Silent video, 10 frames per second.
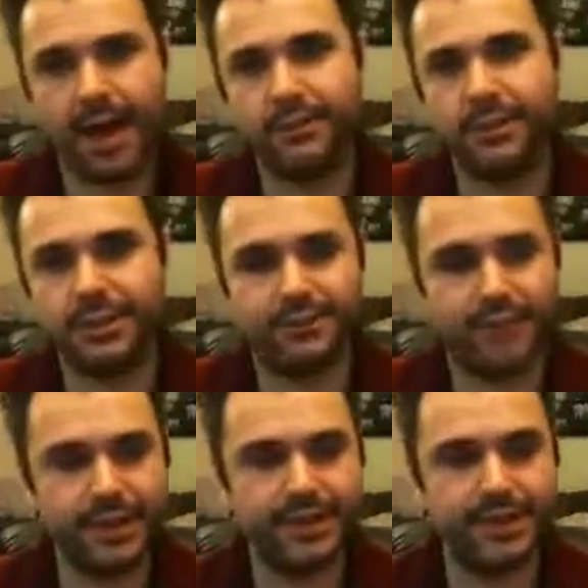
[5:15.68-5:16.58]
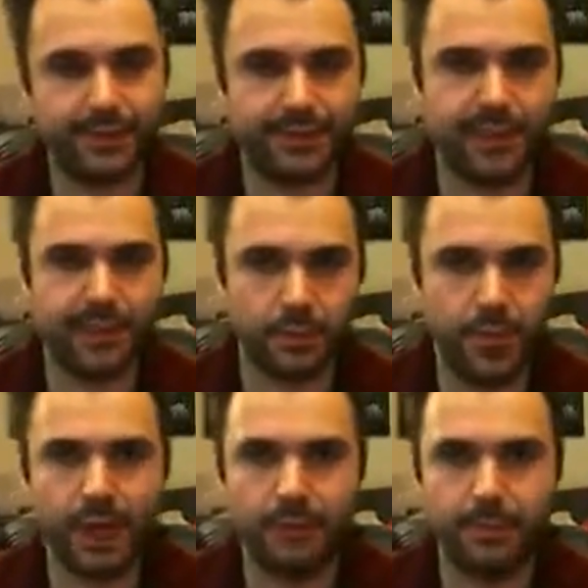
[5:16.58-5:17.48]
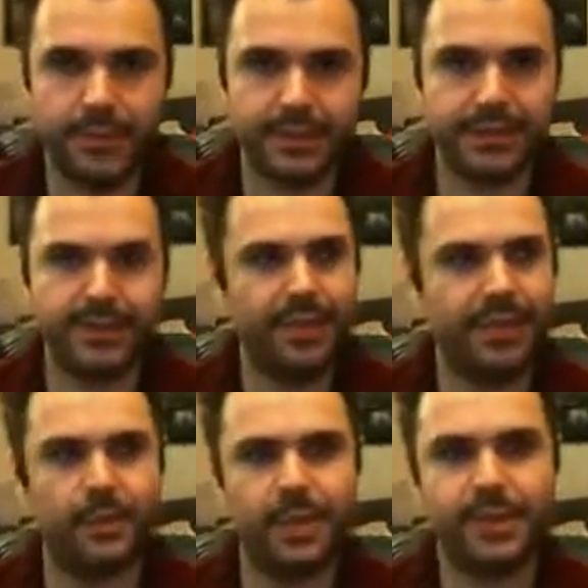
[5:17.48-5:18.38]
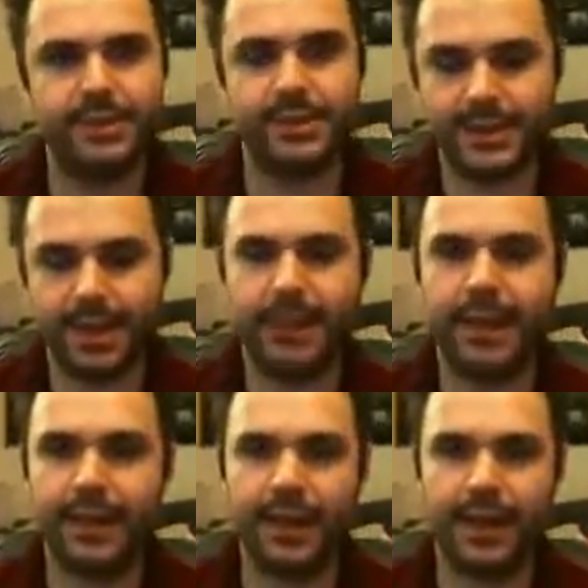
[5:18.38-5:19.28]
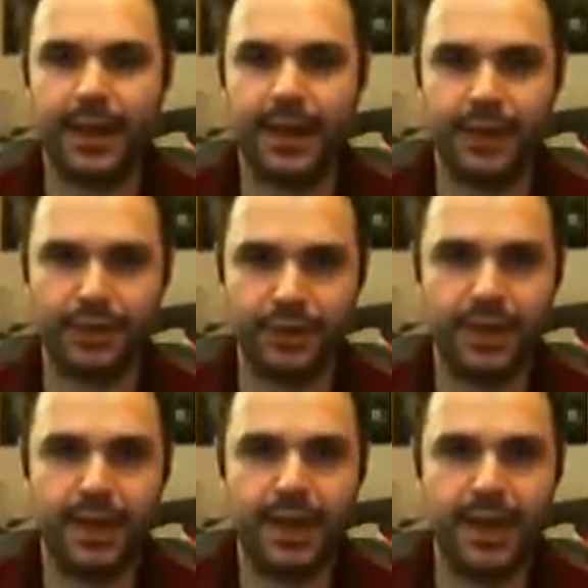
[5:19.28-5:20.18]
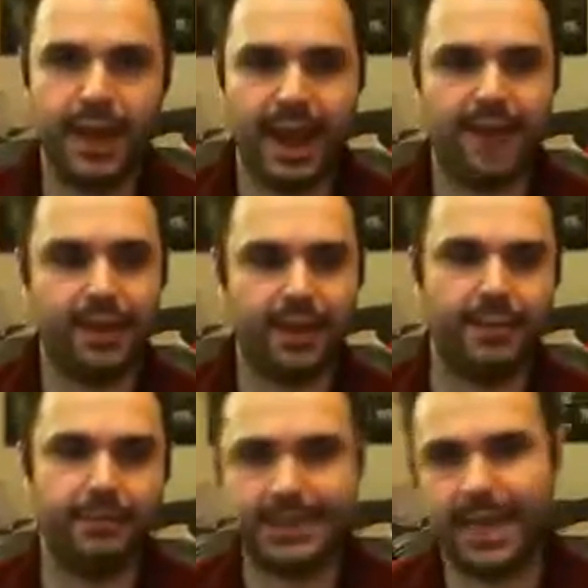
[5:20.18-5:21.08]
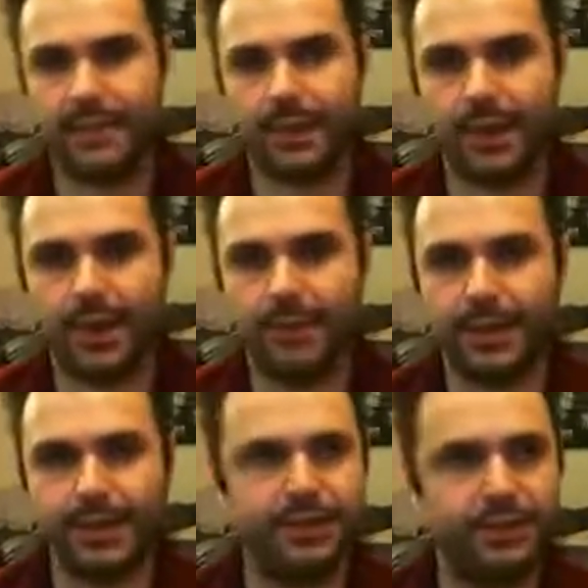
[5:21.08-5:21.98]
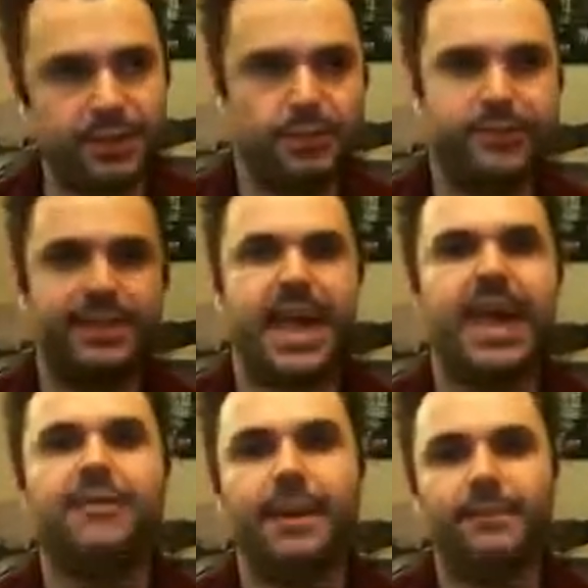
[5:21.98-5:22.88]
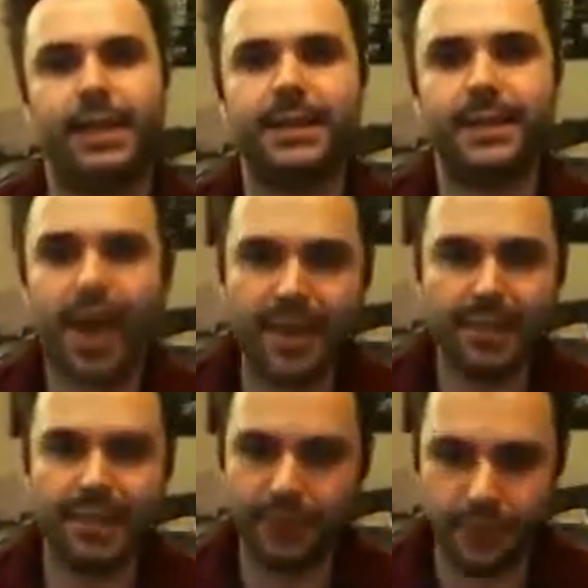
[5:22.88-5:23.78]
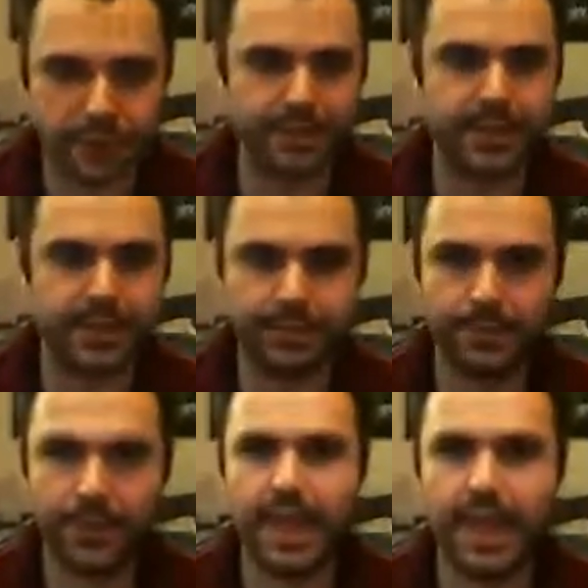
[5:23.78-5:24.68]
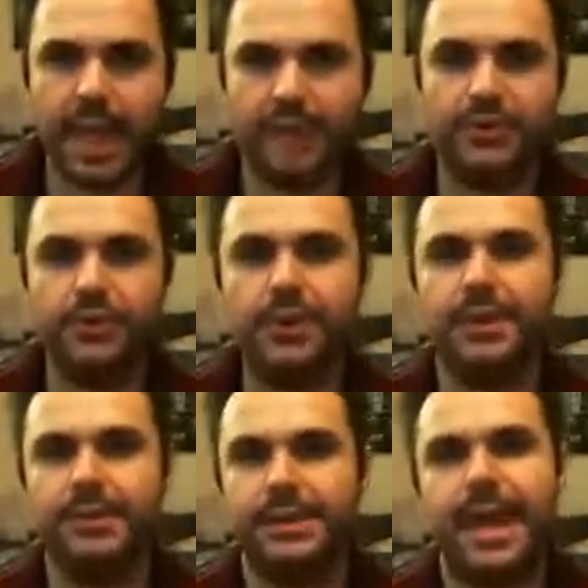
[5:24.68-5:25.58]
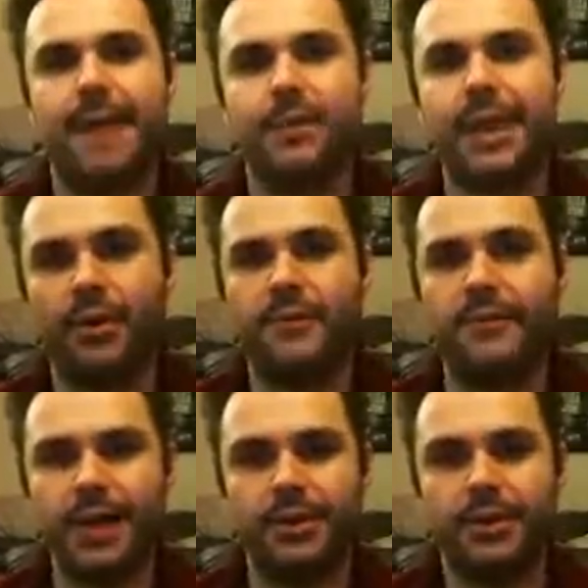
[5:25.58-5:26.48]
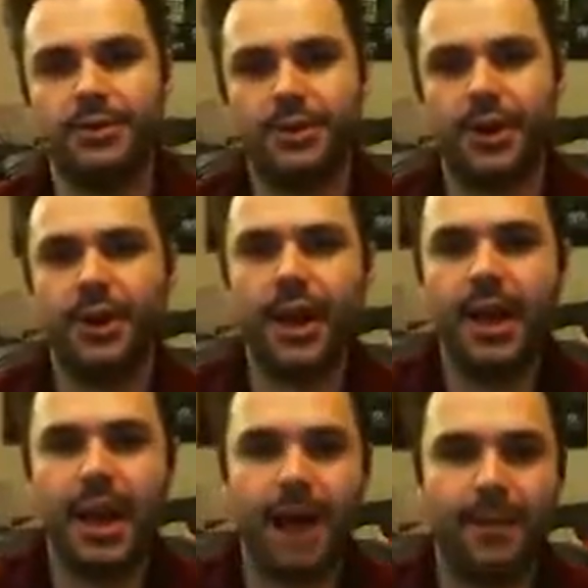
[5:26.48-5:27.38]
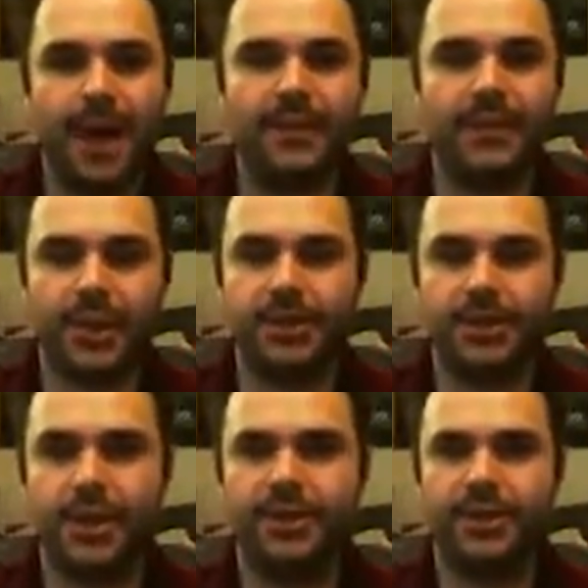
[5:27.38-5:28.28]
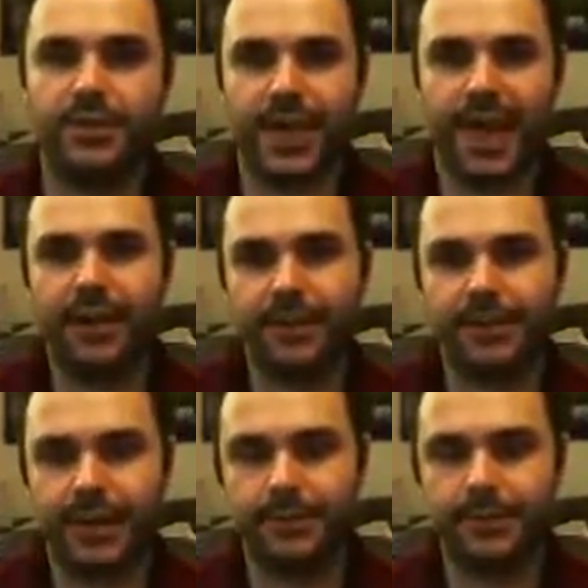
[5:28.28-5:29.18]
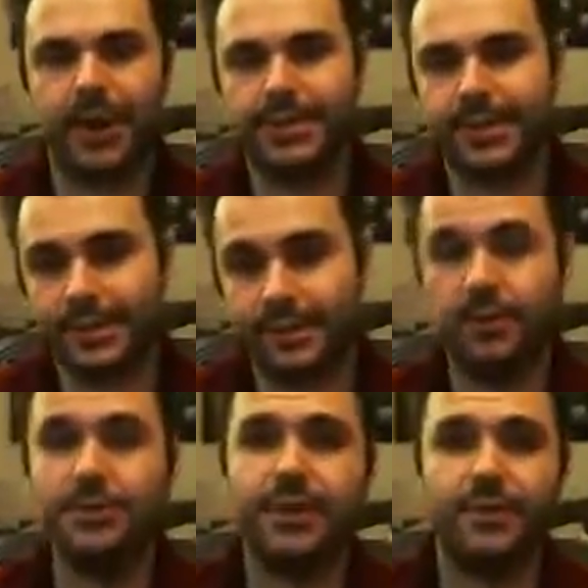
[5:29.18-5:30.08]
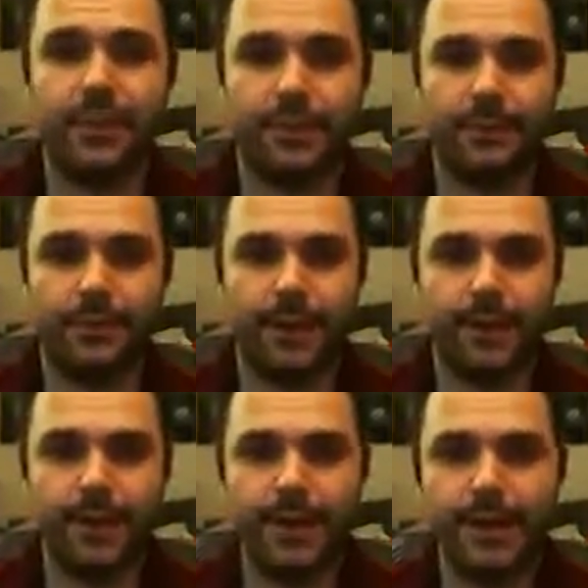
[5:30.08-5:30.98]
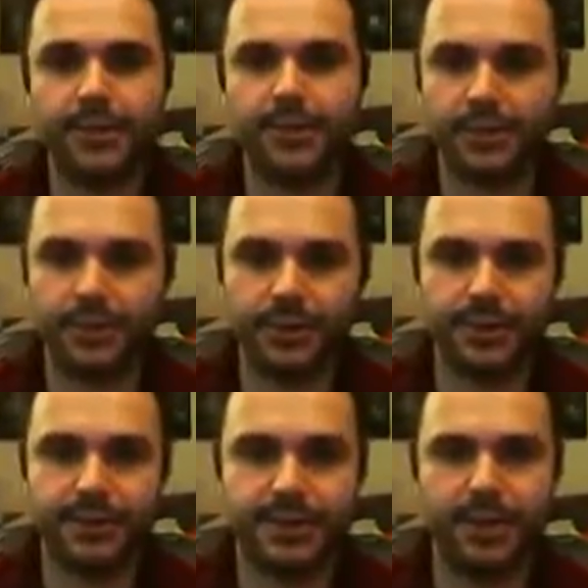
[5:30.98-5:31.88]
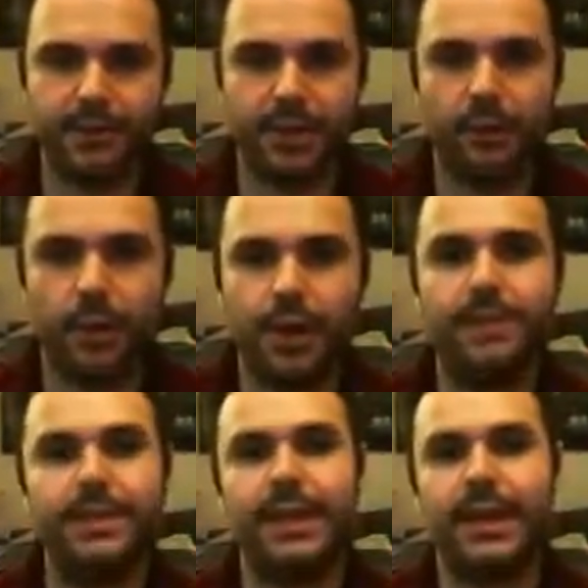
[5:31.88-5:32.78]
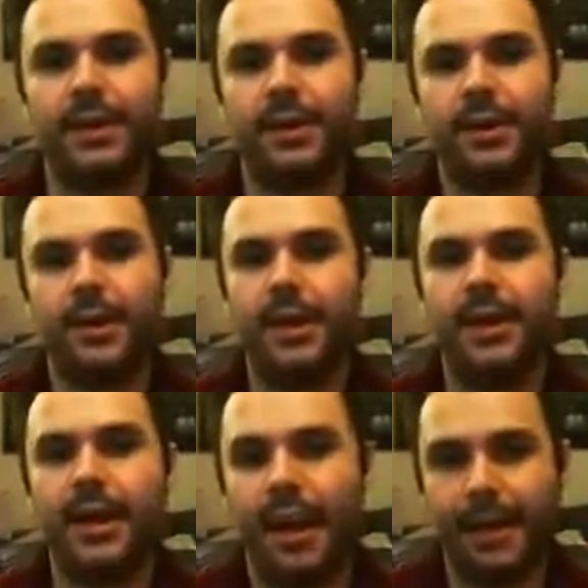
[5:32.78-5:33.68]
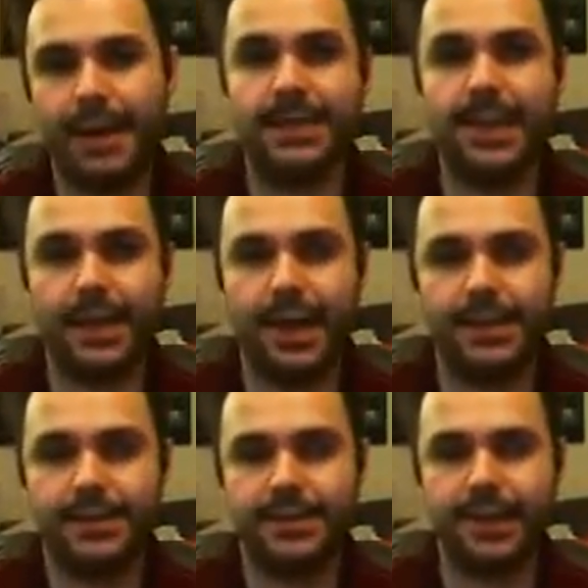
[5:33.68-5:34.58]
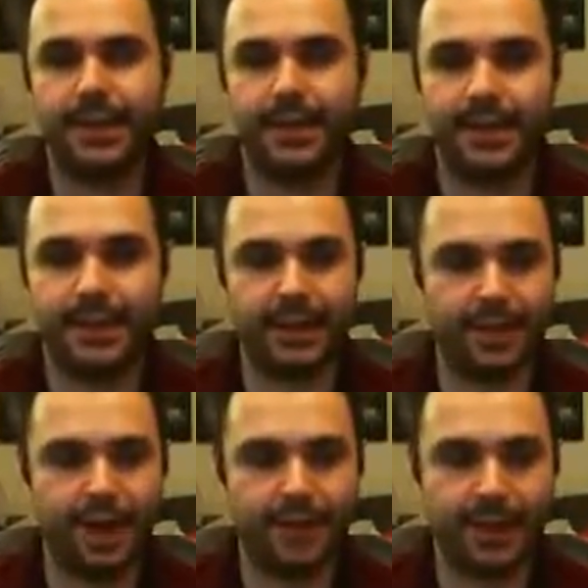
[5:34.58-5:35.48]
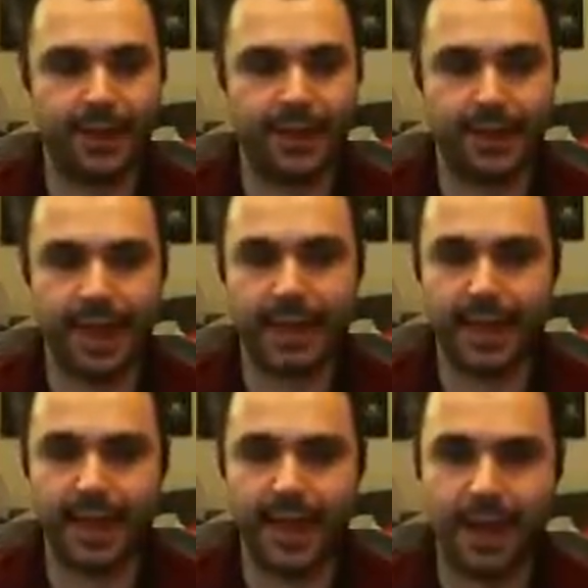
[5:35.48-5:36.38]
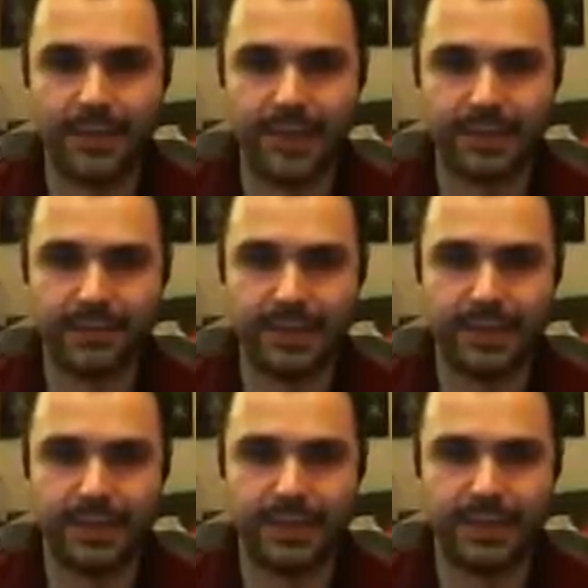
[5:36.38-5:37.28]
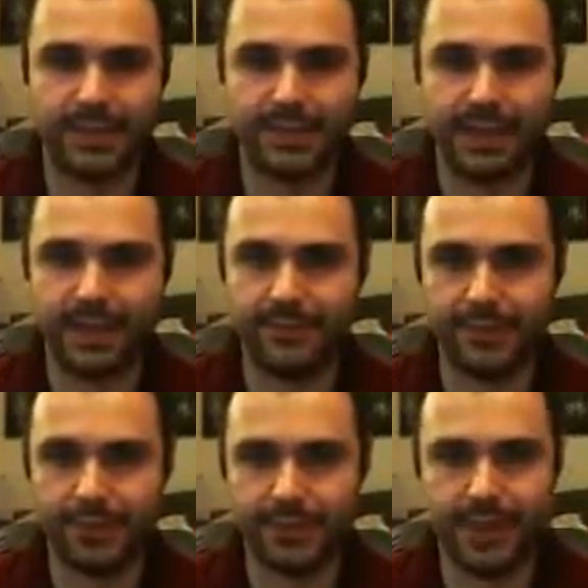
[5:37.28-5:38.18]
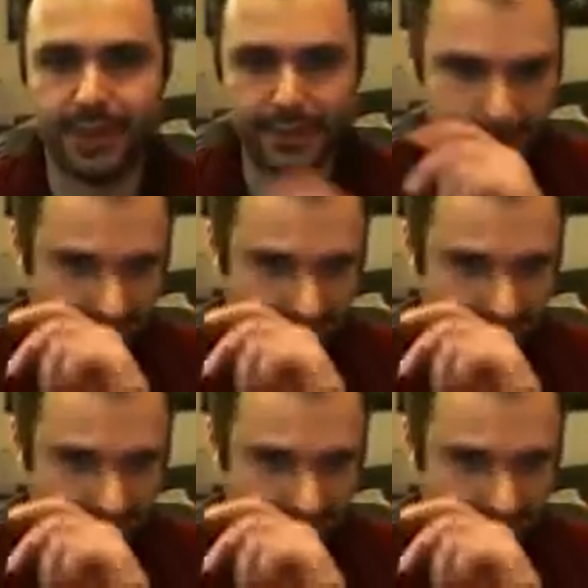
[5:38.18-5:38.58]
which is very significant as well, because there's nothing worse than summoning a unit and having a mishap occur, because you've saved up Blood Tithe, you've used them, and if you do get a mishap, you get no value. So having Cursed Earth for those accurate deep strikes is also really important. So sorcerers are something you want to be leaning on as allies in a kind of a KDK army, especially a Deathstar focused army.